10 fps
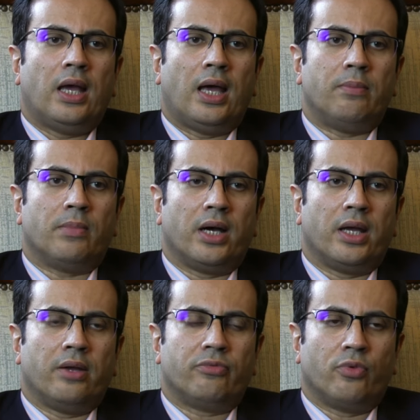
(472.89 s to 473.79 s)
And
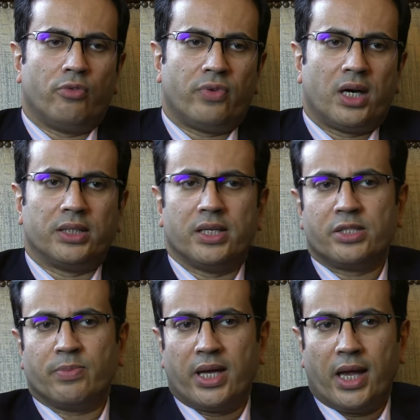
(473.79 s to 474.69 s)
my
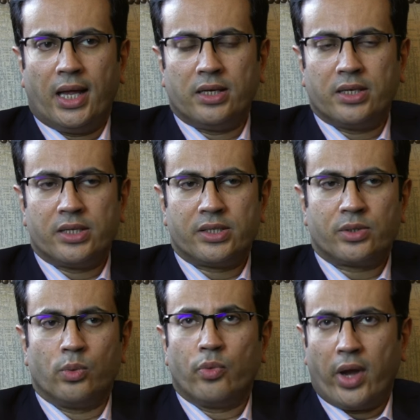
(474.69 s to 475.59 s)
forefathers, my elders
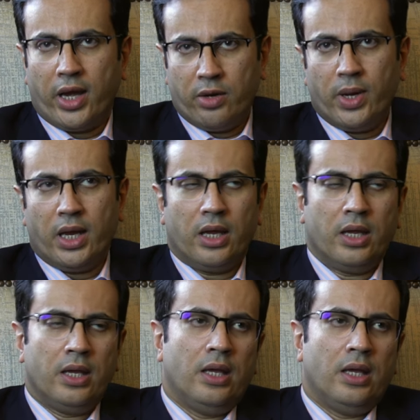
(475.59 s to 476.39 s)
who trained me,